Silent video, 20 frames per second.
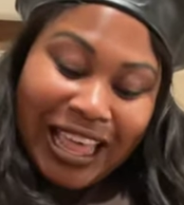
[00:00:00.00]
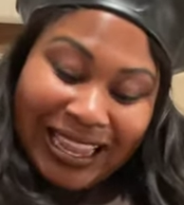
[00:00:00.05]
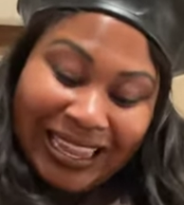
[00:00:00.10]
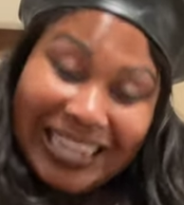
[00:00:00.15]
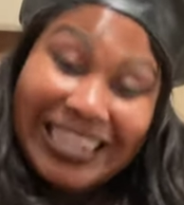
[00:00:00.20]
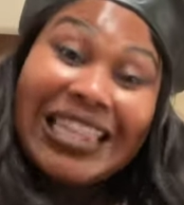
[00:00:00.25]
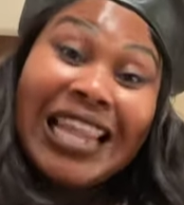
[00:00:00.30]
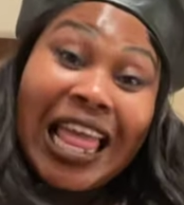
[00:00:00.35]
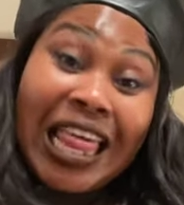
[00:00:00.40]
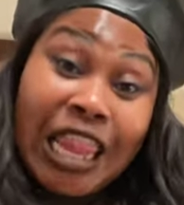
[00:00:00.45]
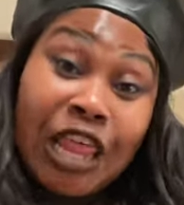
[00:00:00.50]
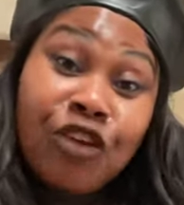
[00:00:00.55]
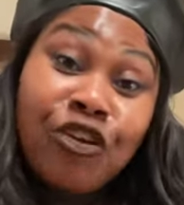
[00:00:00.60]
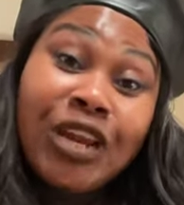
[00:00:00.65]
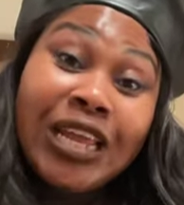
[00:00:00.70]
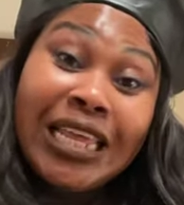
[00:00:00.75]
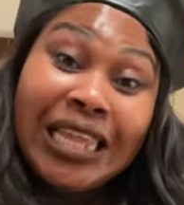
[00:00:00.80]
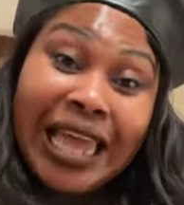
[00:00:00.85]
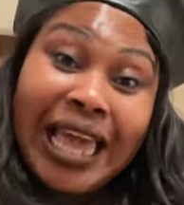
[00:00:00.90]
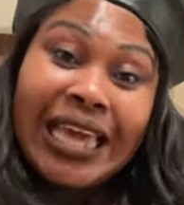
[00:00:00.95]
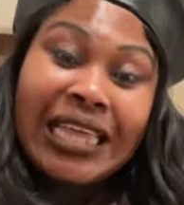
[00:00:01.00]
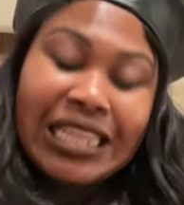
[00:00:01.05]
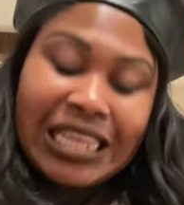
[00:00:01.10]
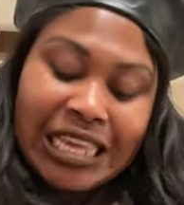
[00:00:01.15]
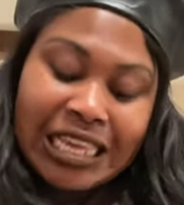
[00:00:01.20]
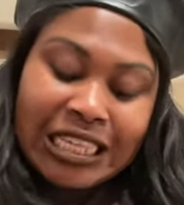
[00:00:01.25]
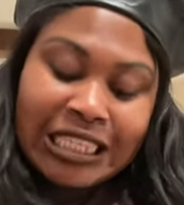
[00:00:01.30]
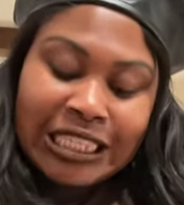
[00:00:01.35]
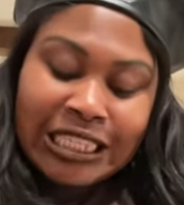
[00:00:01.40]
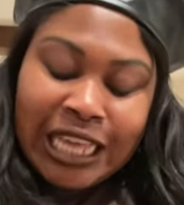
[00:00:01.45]
literally like
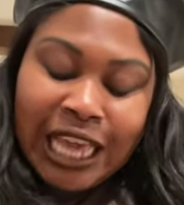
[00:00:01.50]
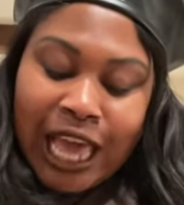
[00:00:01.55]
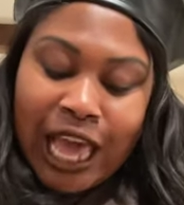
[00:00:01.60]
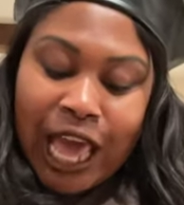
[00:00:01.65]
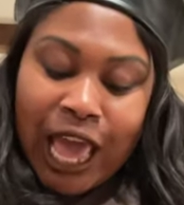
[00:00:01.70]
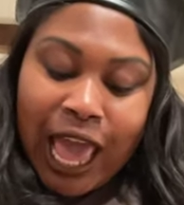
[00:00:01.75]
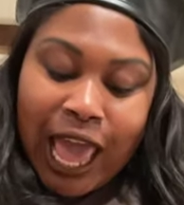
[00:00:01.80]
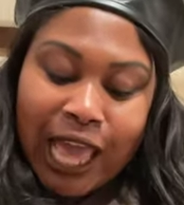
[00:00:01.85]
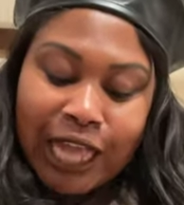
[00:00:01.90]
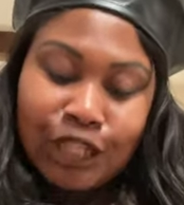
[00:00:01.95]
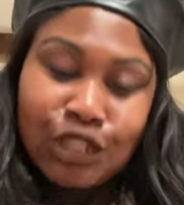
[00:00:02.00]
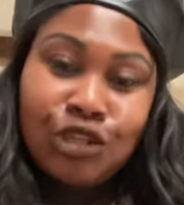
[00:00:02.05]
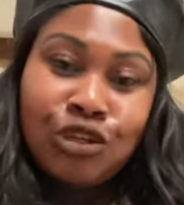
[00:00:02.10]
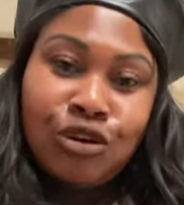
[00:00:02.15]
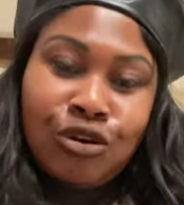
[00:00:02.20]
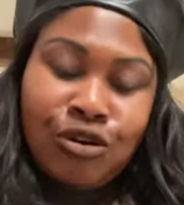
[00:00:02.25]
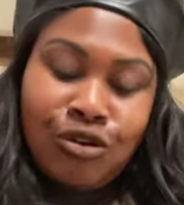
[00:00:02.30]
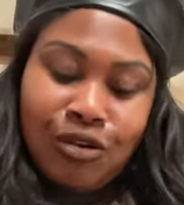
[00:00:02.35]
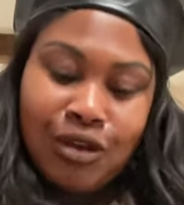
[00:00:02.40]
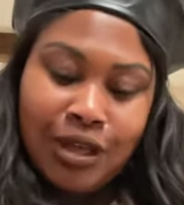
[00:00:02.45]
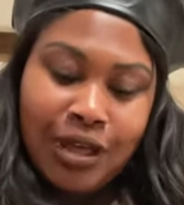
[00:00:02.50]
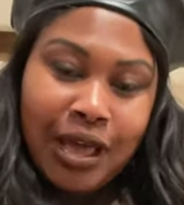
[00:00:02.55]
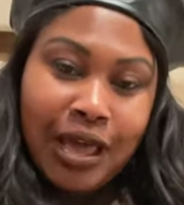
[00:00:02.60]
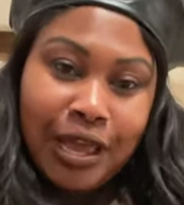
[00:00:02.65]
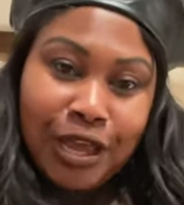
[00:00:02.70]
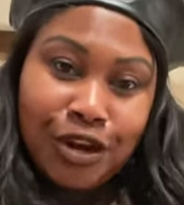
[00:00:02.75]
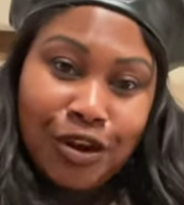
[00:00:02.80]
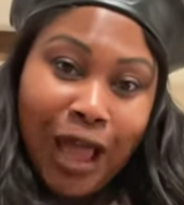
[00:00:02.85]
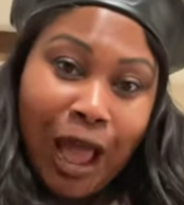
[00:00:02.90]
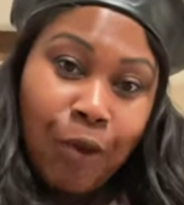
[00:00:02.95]
this until
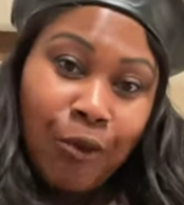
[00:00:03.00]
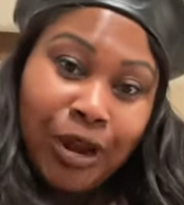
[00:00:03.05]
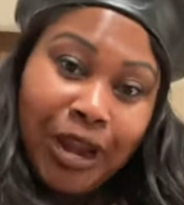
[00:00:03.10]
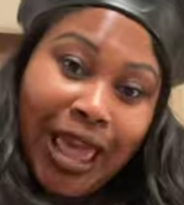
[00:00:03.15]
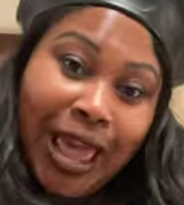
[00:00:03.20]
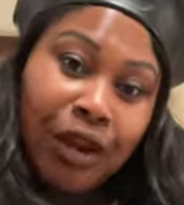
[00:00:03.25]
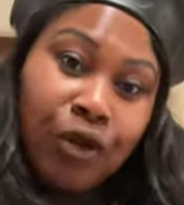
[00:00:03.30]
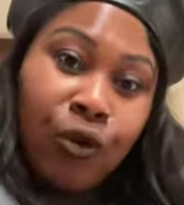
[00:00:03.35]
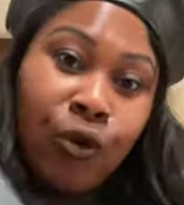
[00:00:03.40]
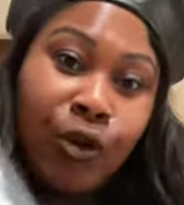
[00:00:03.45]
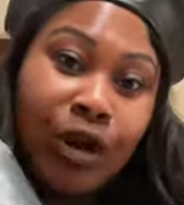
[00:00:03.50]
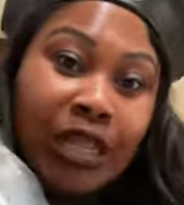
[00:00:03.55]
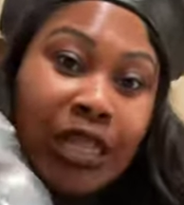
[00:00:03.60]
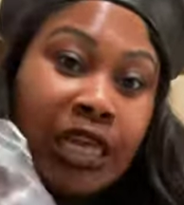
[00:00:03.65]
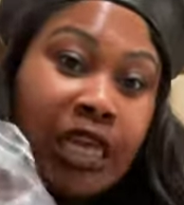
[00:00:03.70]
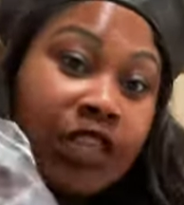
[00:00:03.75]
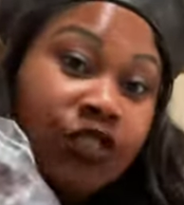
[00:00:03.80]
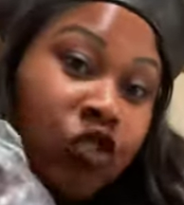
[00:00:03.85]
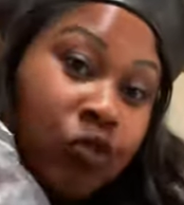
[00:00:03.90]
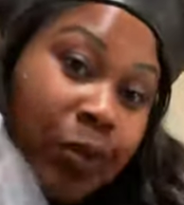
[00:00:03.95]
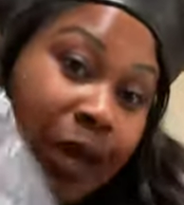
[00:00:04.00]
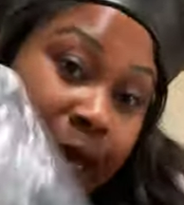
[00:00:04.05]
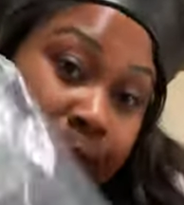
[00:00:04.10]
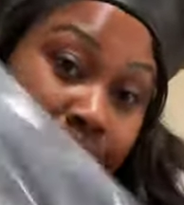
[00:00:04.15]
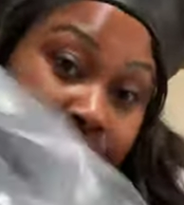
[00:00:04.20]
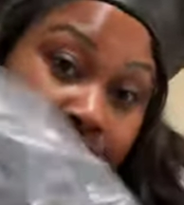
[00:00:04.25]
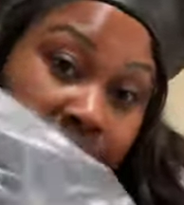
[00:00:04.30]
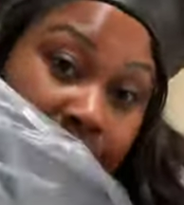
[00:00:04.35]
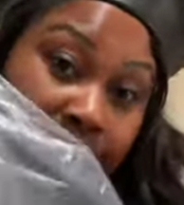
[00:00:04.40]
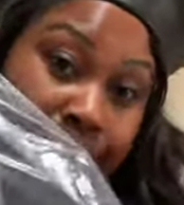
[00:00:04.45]
you know I went ahead and ordered these from
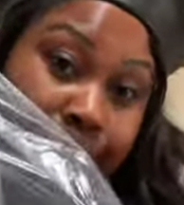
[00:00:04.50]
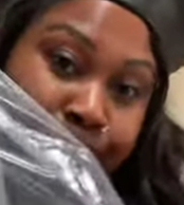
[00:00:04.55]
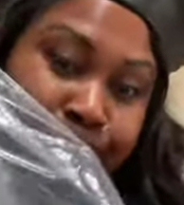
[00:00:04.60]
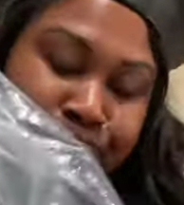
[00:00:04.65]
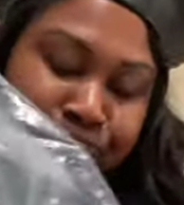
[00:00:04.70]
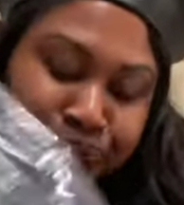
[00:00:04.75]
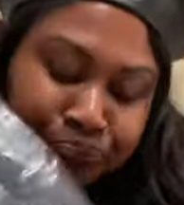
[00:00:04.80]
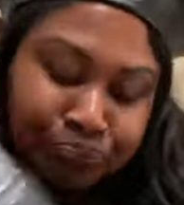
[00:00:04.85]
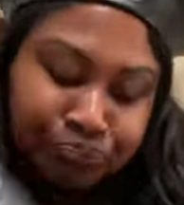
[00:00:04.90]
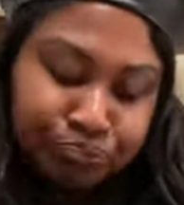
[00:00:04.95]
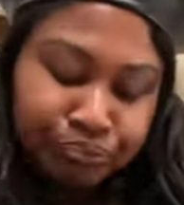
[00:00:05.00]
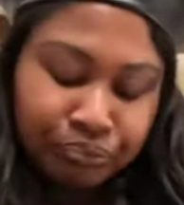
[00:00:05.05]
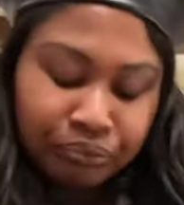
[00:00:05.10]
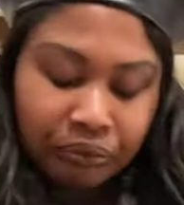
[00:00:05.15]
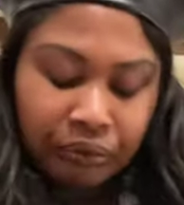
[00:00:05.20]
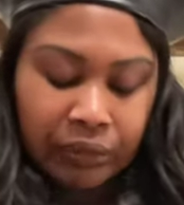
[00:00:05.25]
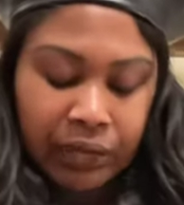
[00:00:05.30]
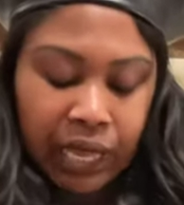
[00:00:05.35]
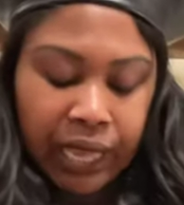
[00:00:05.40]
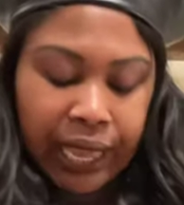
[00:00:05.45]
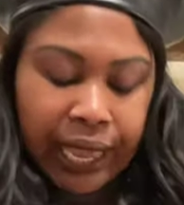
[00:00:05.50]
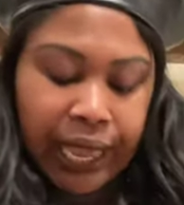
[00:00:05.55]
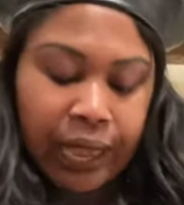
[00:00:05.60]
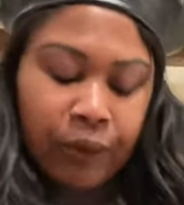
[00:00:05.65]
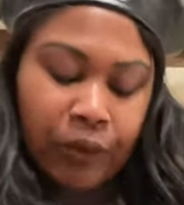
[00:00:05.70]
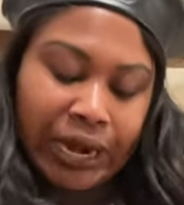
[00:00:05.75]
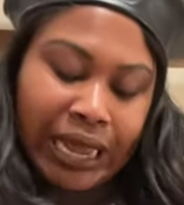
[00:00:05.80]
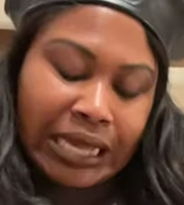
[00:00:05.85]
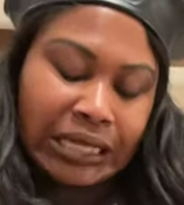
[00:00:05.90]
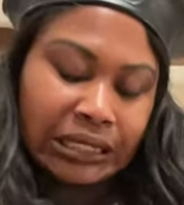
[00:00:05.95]
Amazon. And when
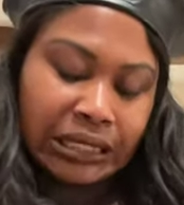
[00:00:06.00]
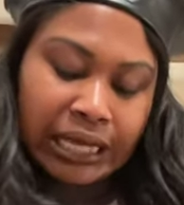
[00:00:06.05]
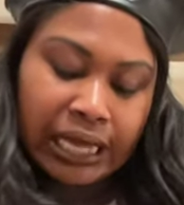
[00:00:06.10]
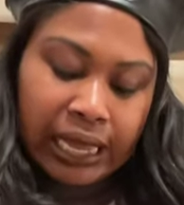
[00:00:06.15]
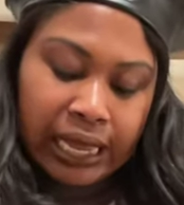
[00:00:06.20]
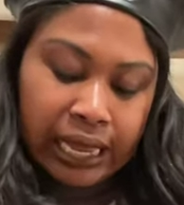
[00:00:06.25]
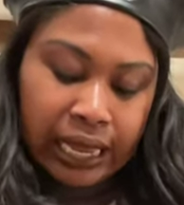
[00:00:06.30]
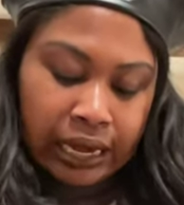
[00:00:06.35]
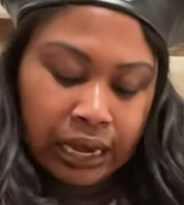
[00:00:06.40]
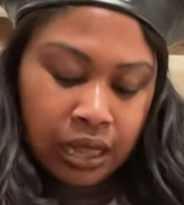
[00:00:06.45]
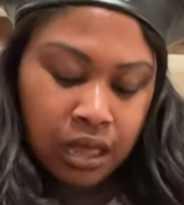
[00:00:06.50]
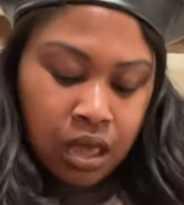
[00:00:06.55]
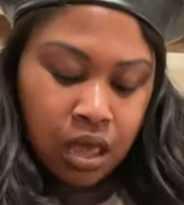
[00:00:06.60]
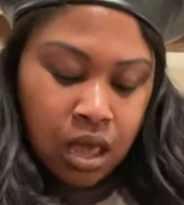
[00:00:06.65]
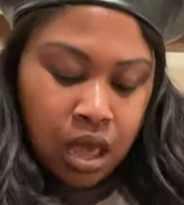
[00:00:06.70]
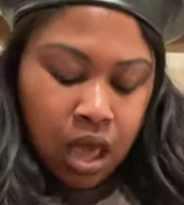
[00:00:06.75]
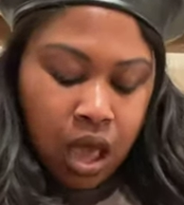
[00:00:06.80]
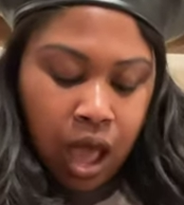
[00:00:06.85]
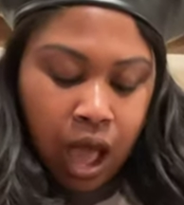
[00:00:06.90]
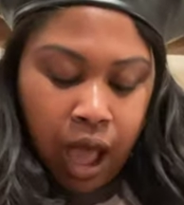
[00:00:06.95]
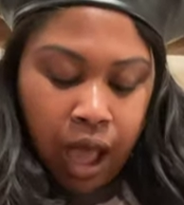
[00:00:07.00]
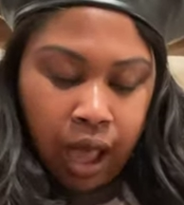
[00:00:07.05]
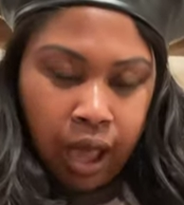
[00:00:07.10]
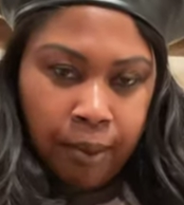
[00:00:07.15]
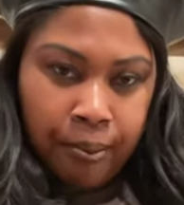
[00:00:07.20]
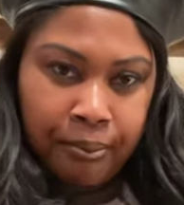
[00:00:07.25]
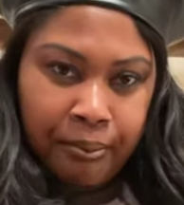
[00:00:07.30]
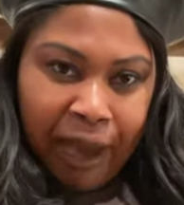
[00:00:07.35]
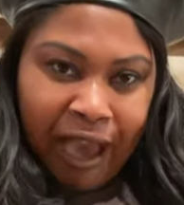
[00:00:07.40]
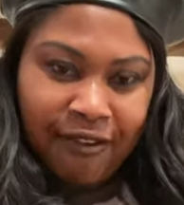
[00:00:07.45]
I did,
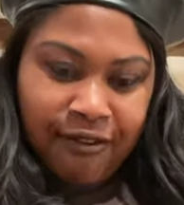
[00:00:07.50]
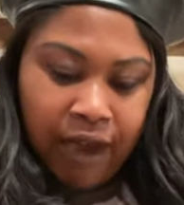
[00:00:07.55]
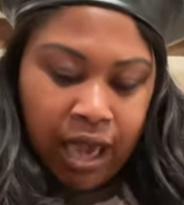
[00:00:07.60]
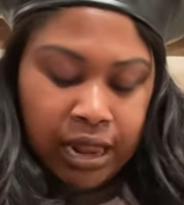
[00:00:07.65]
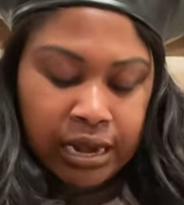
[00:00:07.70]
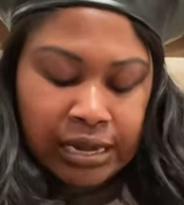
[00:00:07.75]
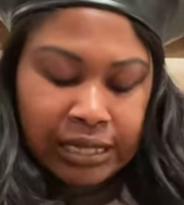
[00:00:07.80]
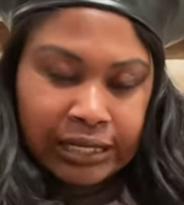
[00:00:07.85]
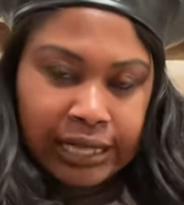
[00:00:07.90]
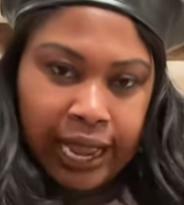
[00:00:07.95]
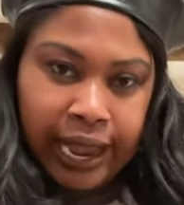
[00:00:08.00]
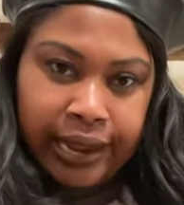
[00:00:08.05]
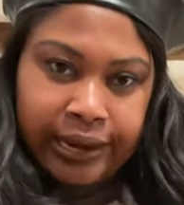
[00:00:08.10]
um, I finally decided to